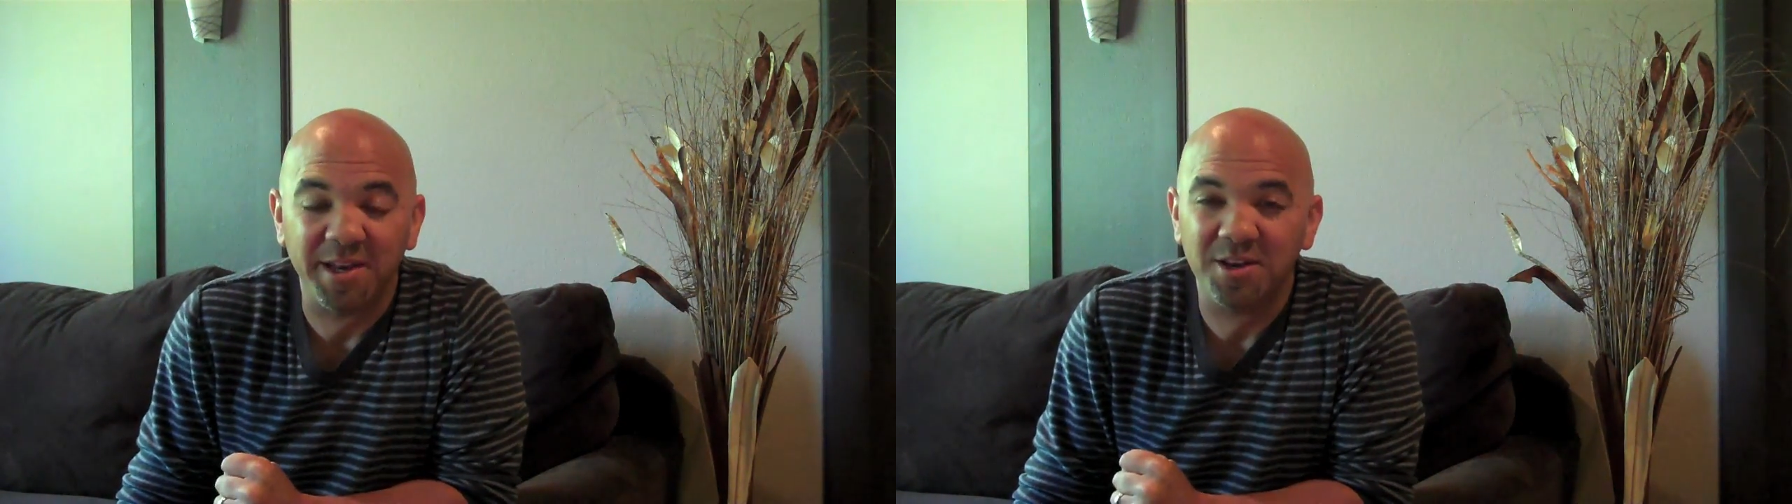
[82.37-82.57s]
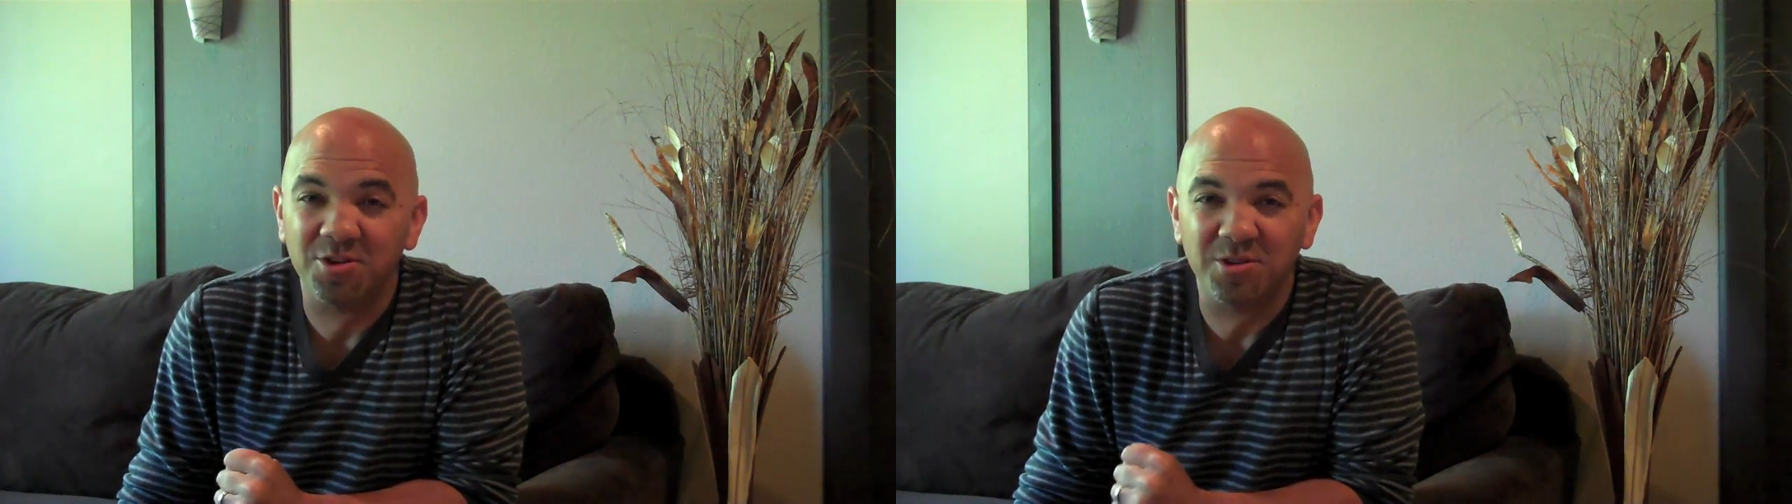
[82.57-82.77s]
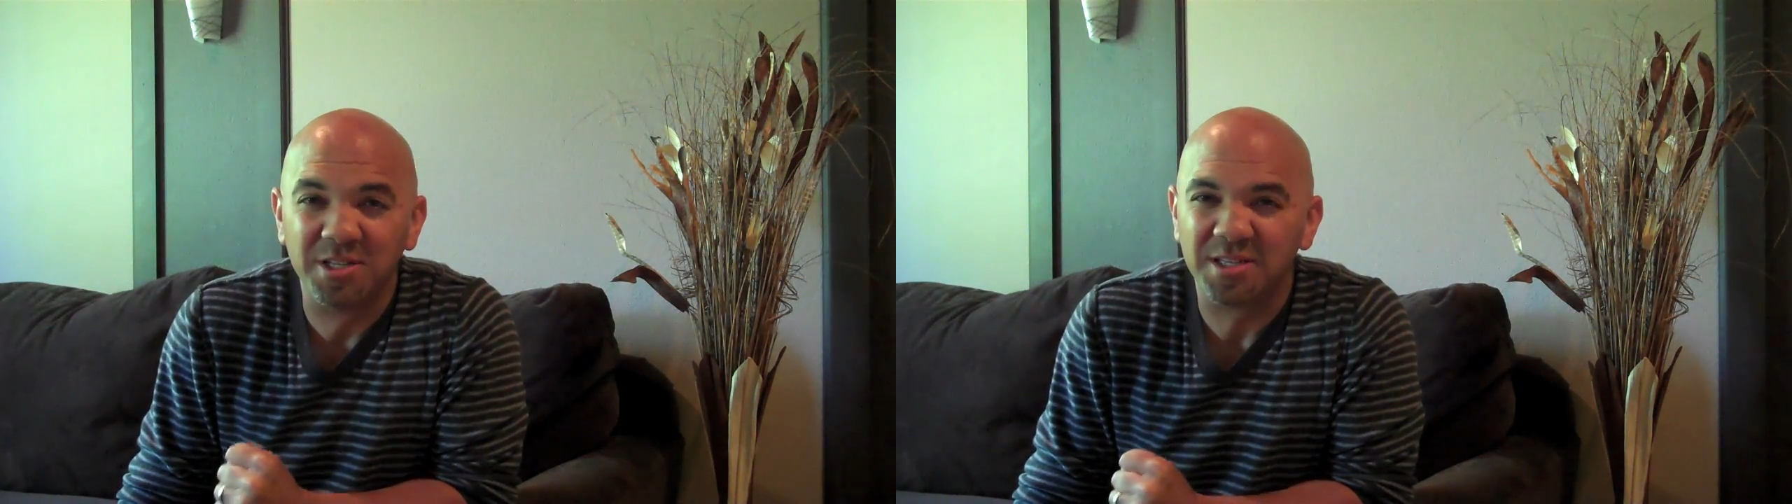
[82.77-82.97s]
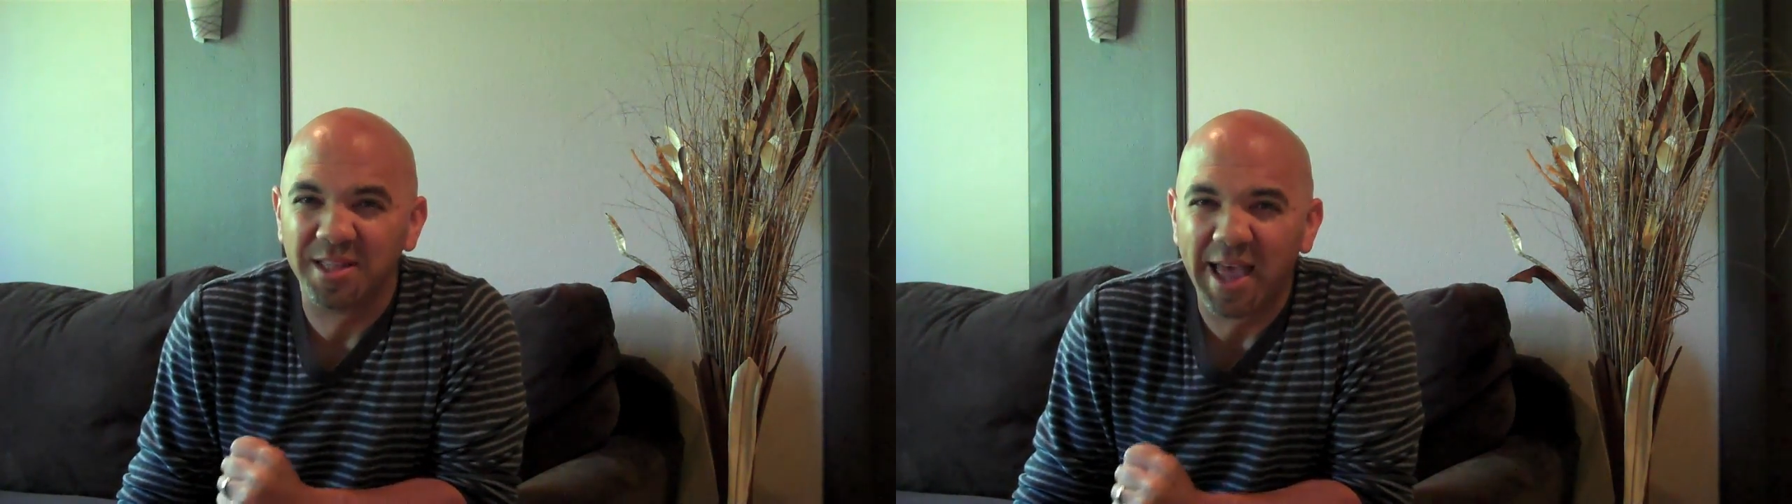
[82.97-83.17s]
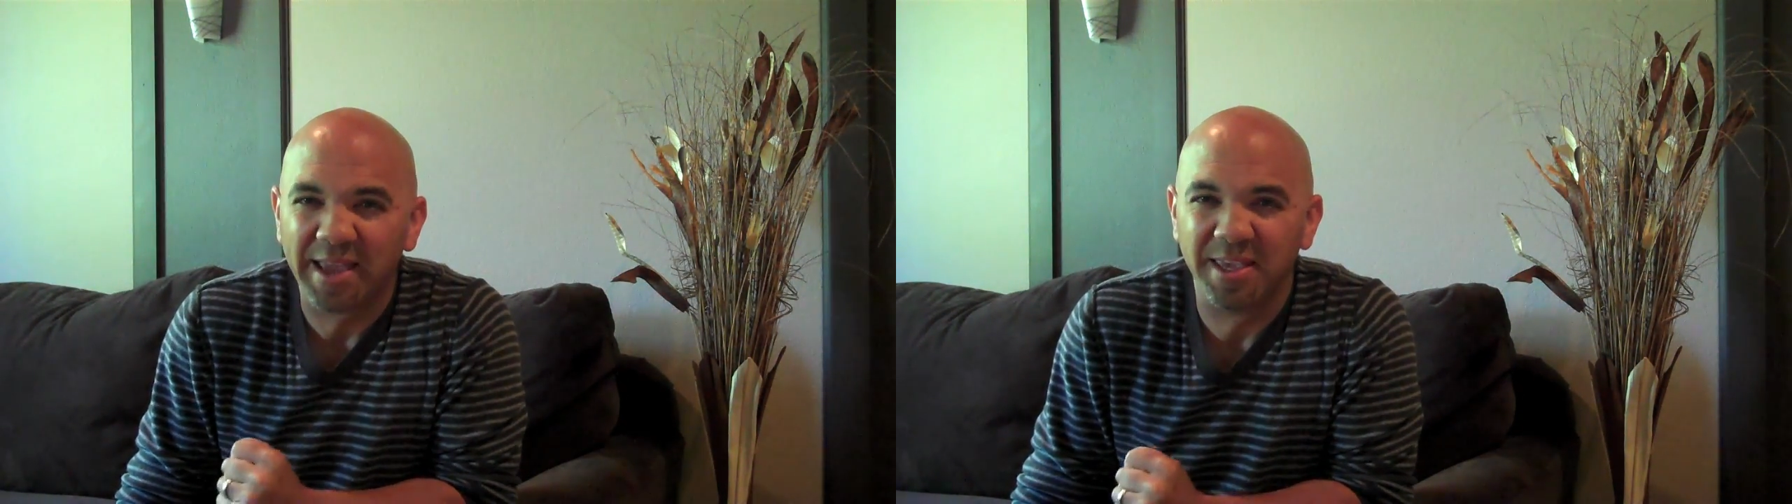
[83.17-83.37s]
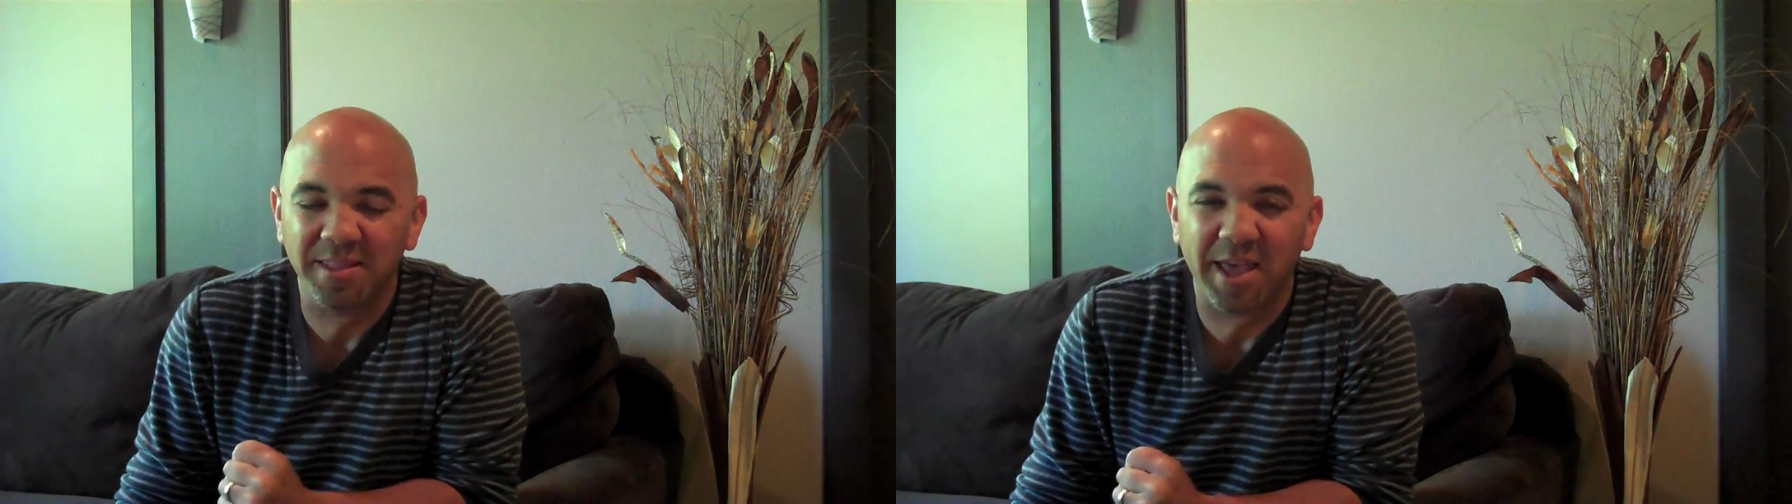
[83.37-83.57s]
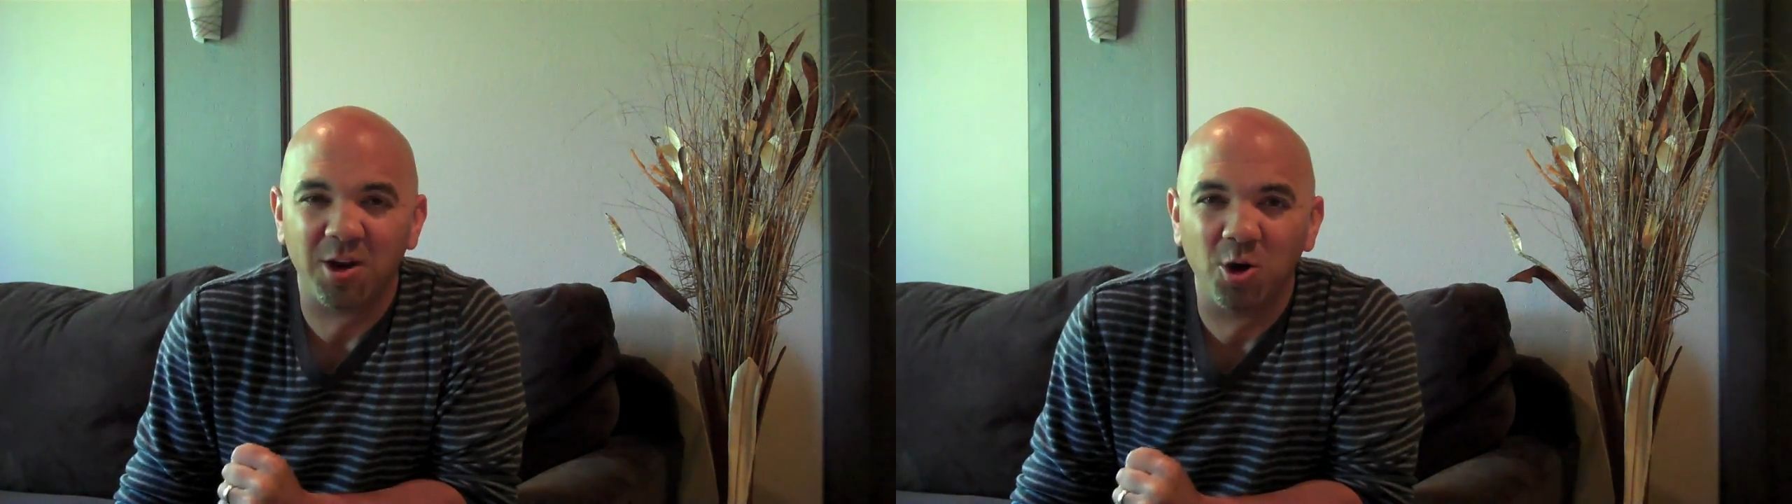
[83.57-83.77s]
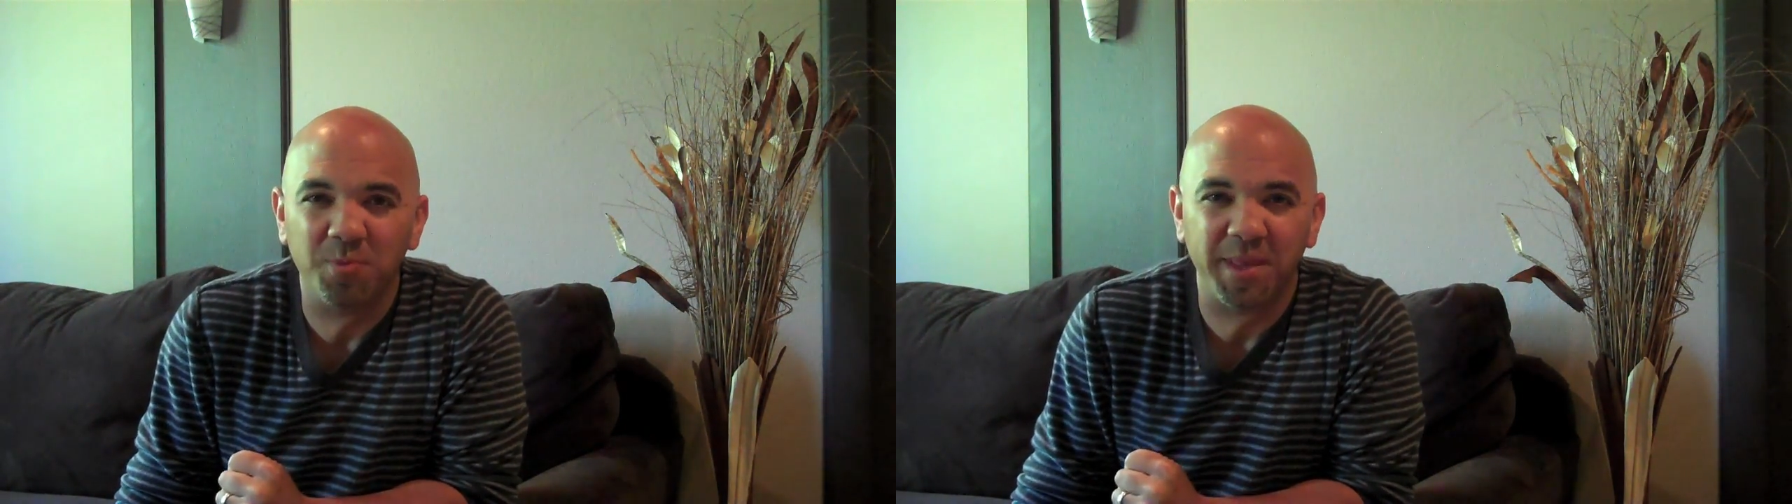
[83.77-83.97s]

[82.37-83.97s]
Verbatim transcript: and you're just lacking that hope